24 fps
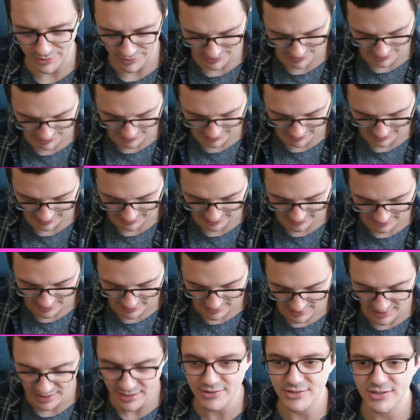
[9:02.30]
Okay,
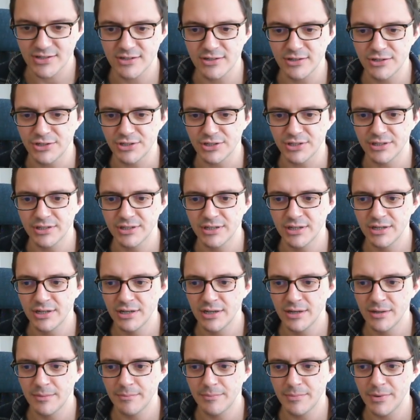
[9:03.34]
here's a solution,
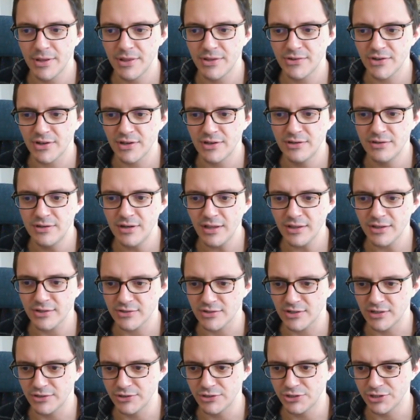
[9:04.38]
but there's another
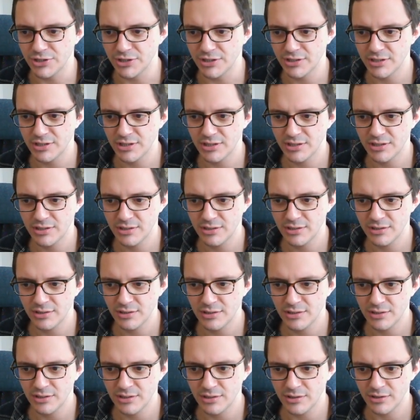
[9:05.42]
solution
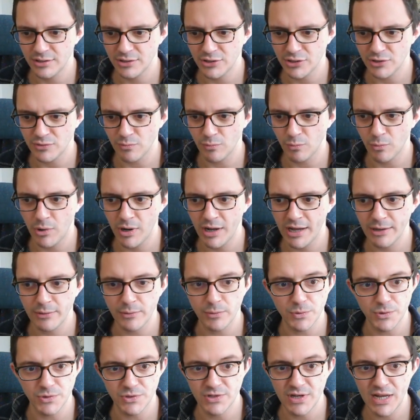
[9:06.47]
that just y
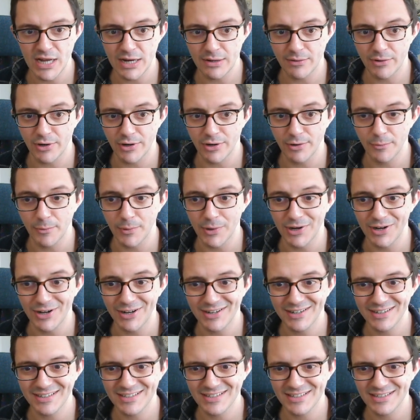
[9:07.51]
equals 0
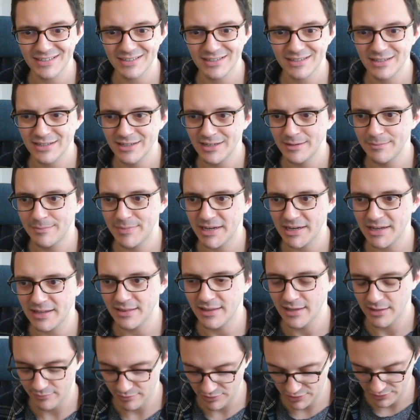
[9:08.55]
works back in
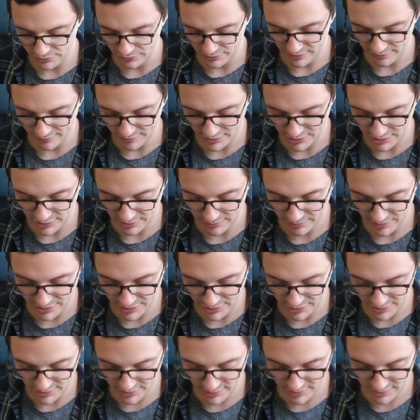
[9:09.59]
the original differential
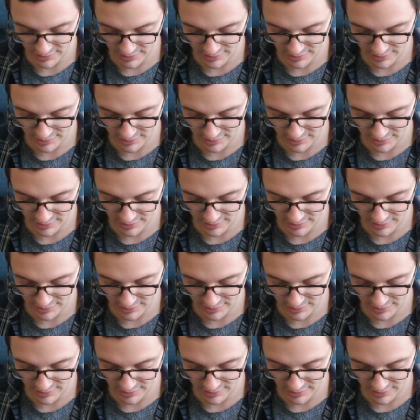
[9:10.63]
equation.